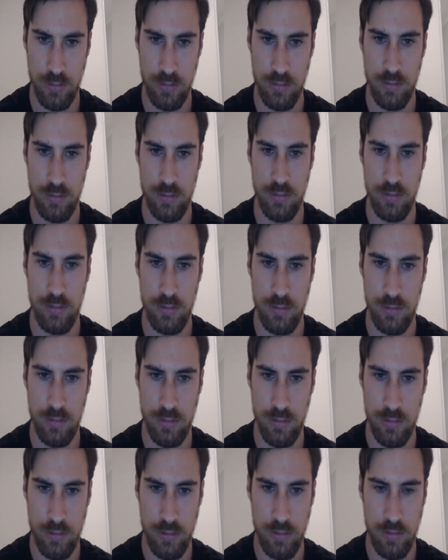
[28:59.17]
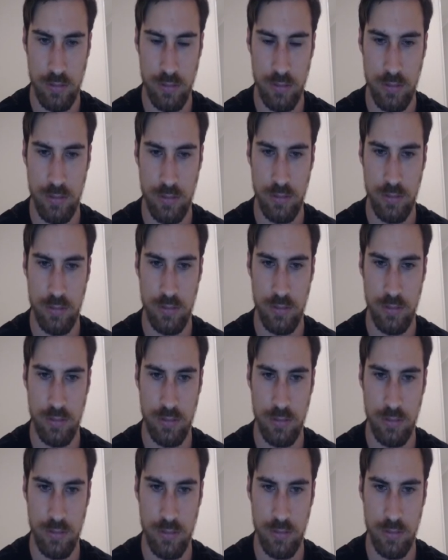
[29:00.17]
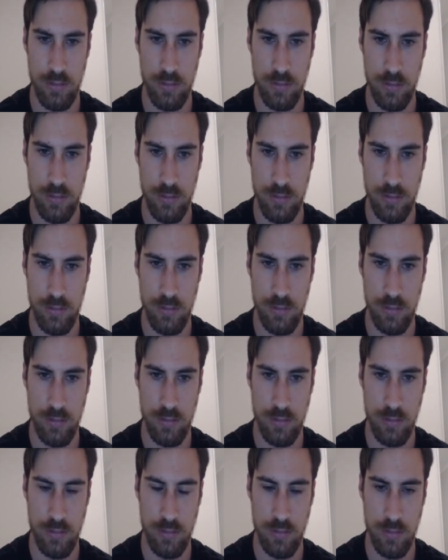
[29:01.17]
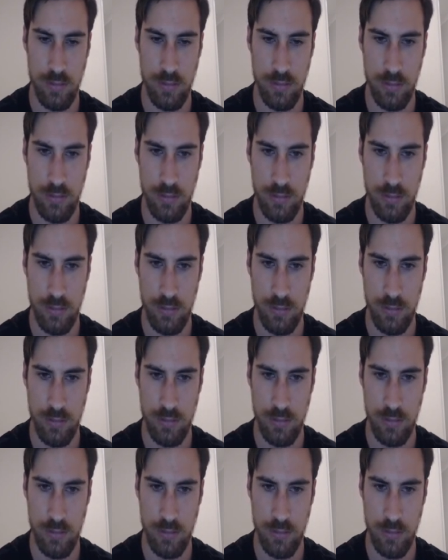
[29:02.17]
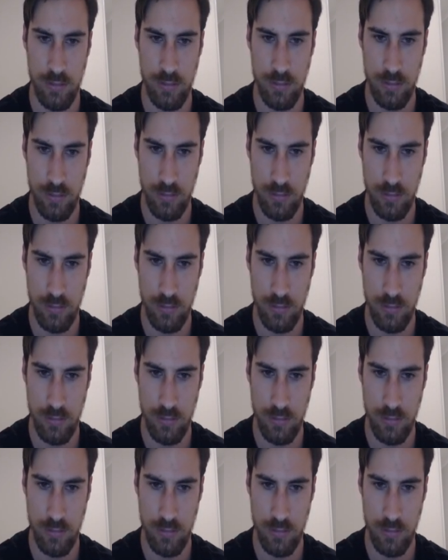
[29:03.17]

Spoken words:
[no speech]